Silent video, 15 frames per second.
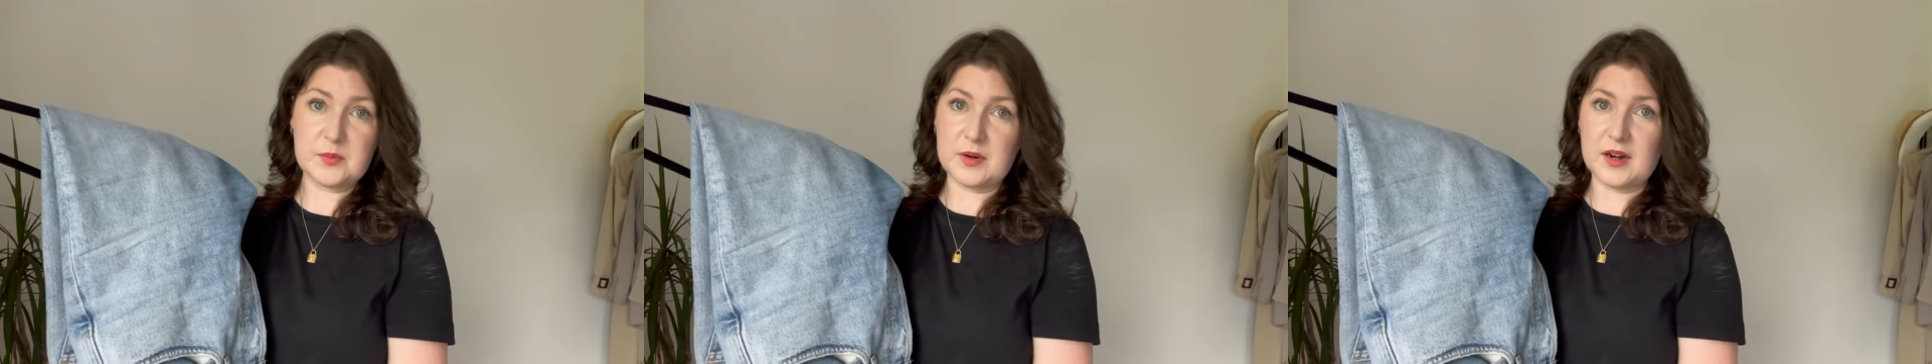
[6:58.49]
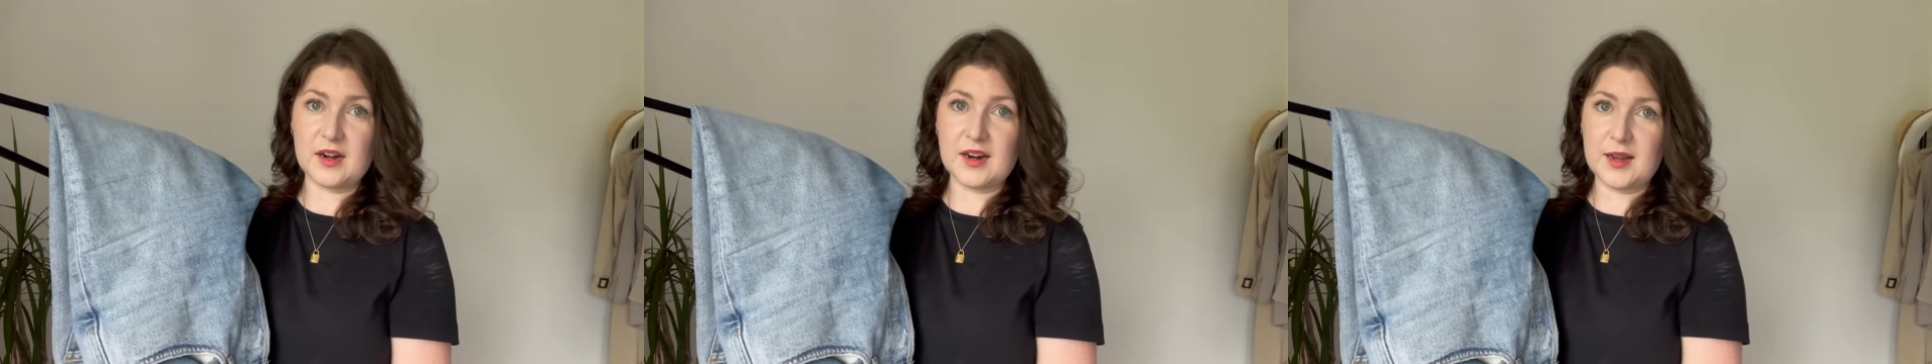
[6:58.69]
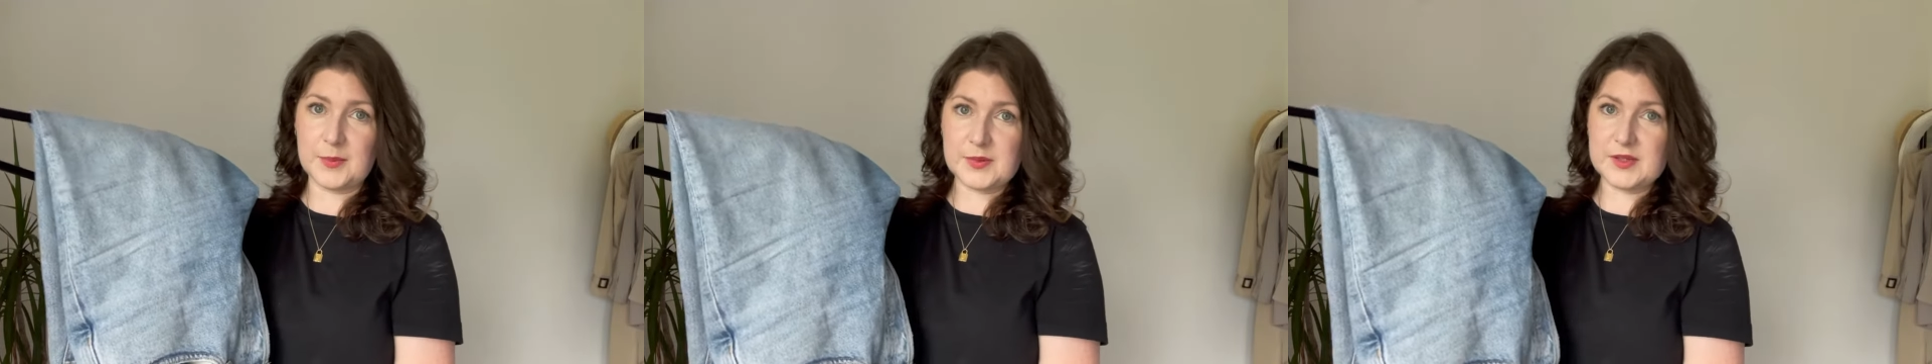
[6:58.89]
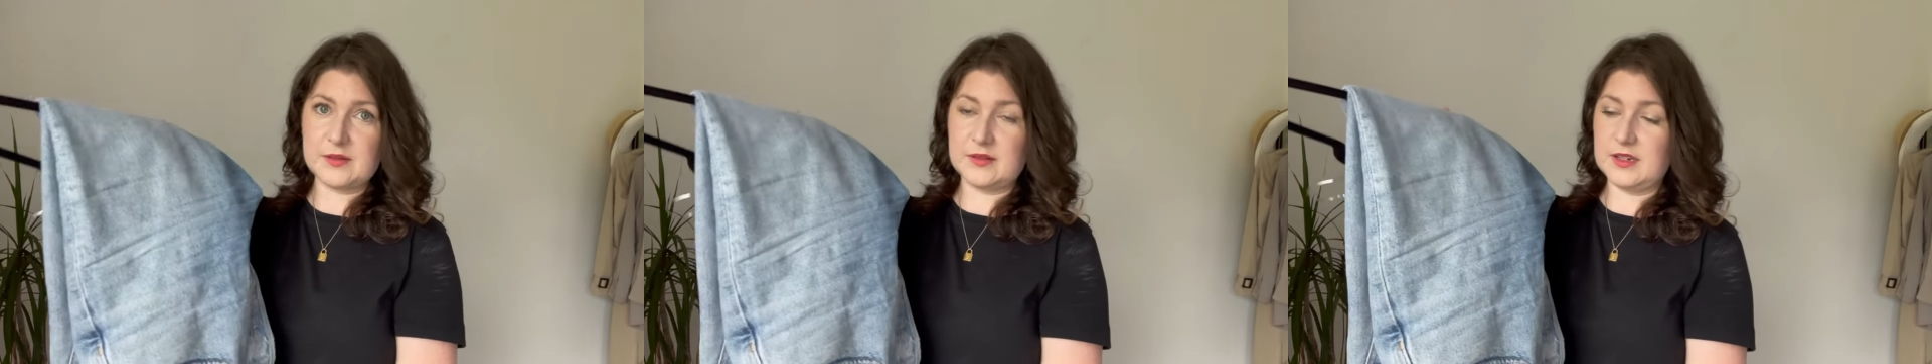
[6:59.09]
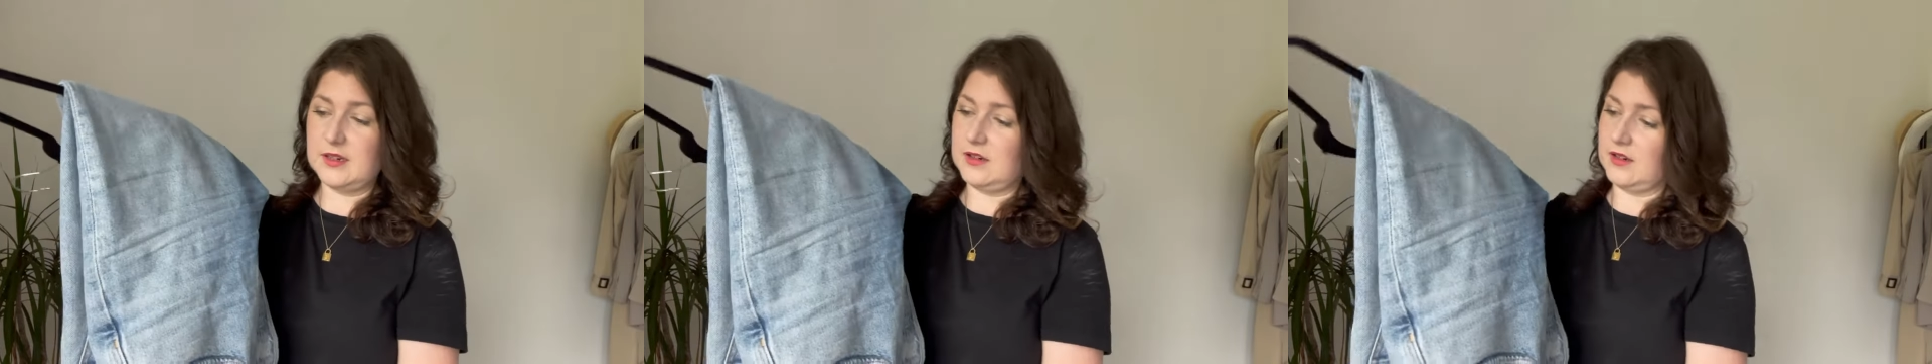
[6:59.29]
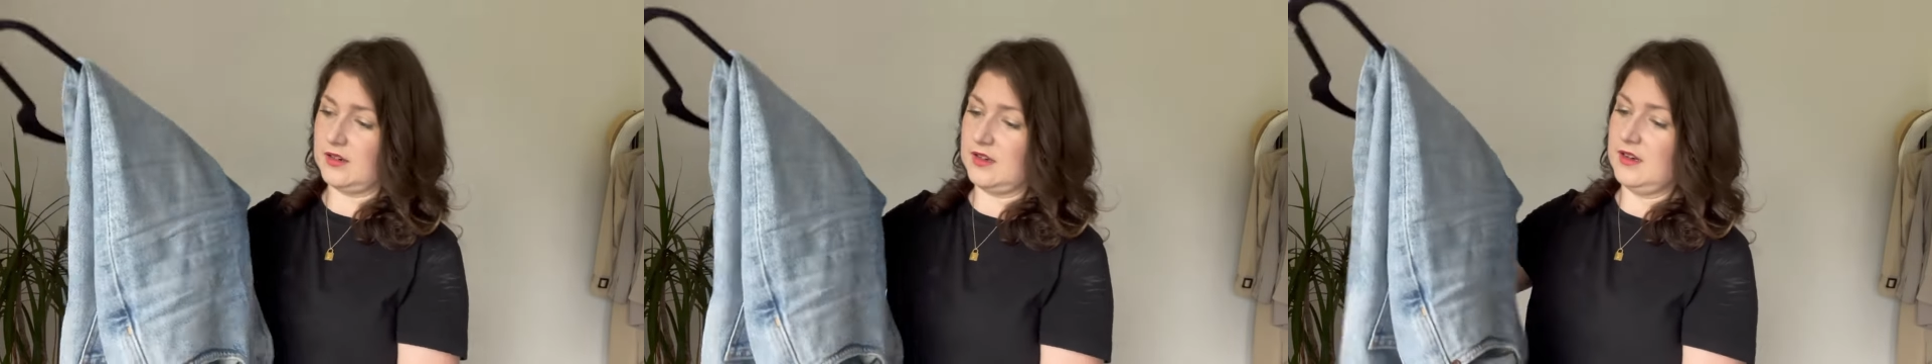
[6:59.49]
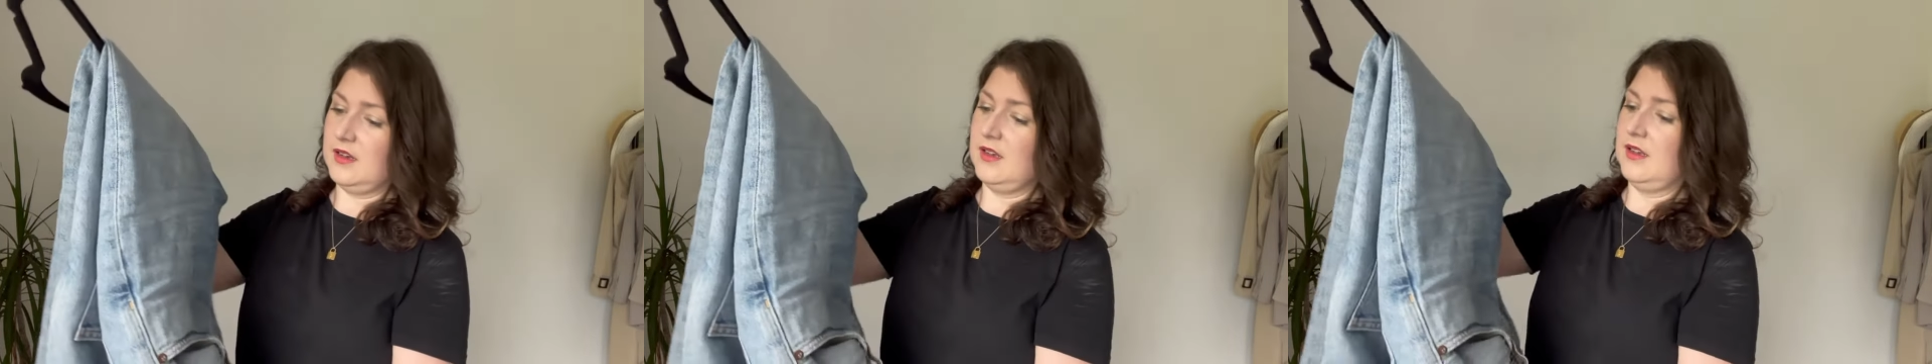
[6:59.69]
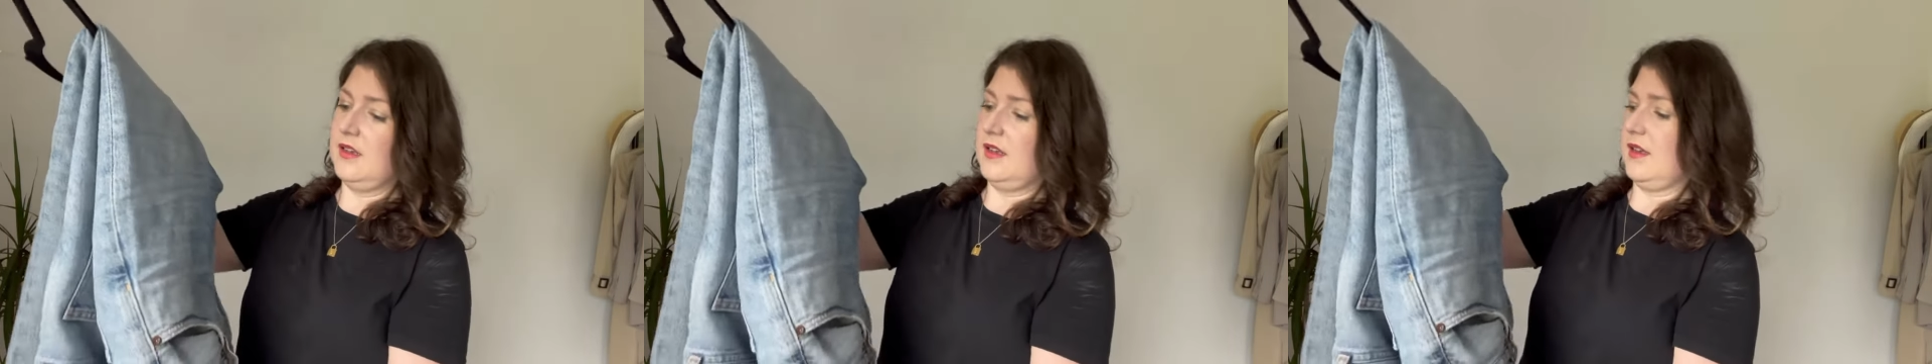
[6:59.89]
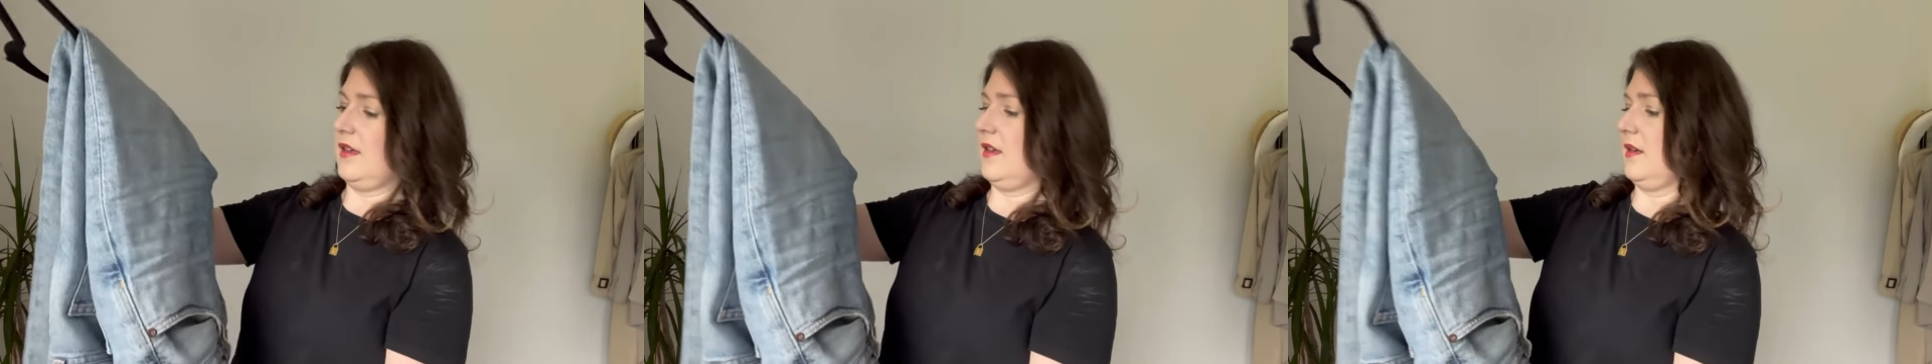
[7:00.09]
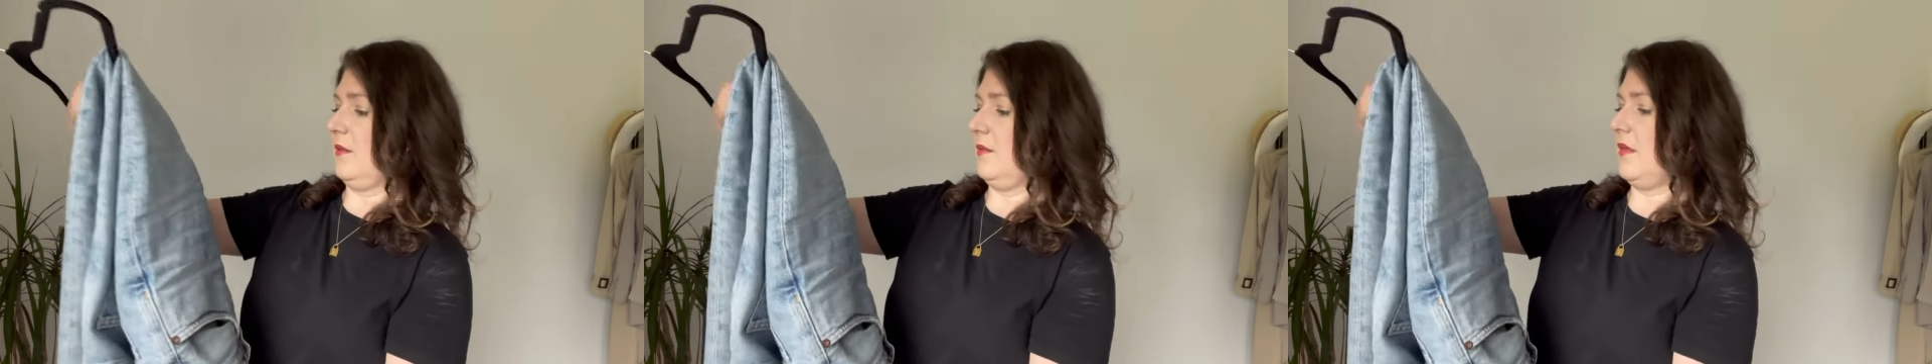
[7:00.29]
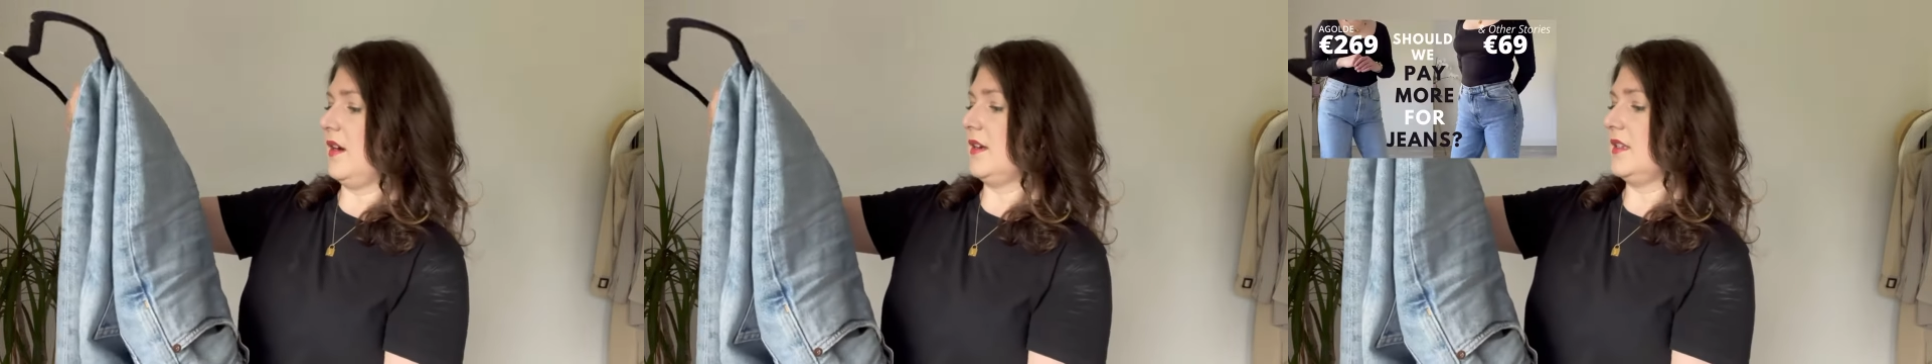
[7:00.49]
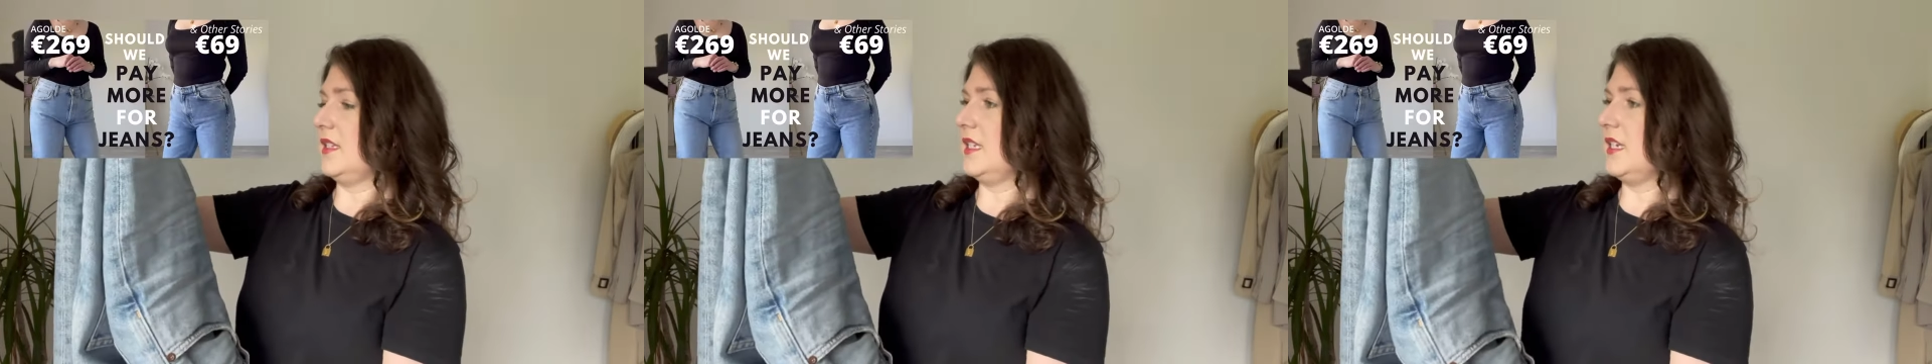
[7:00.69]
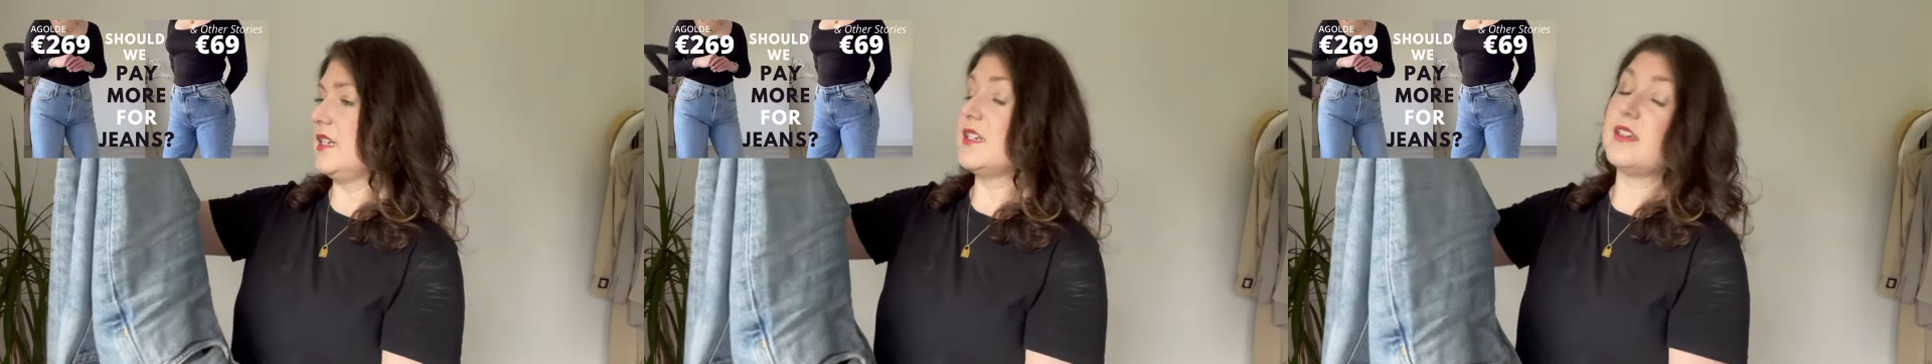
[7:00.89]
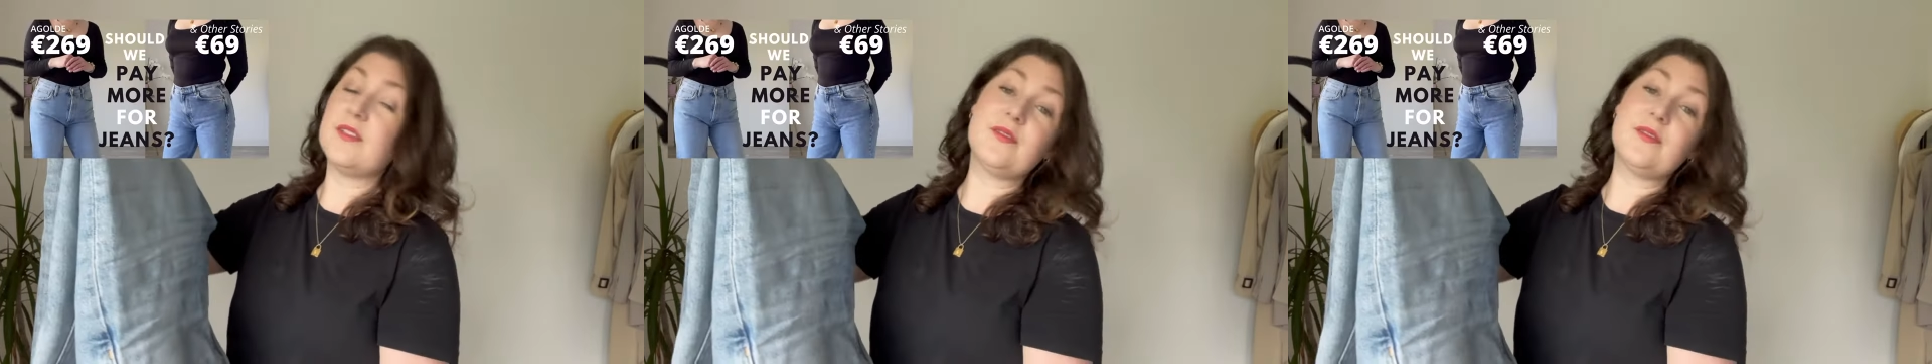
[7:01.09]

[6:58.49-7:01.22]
bar absolutely none. Um, I did a